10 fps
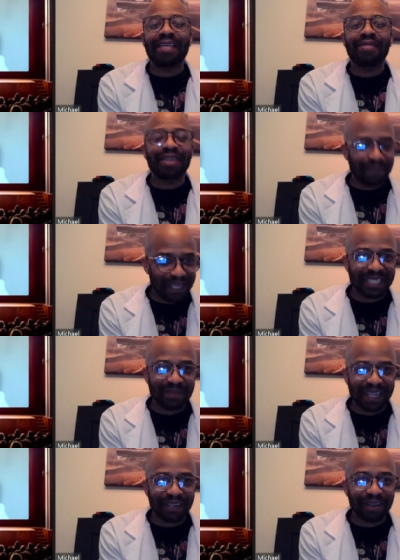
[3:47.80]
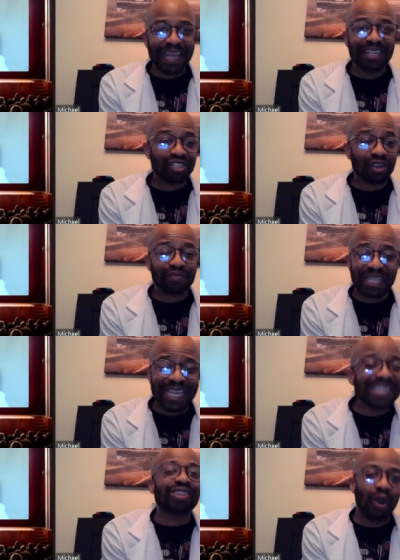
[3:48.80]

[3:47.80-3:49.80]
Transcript: than Peacemaker and deserves his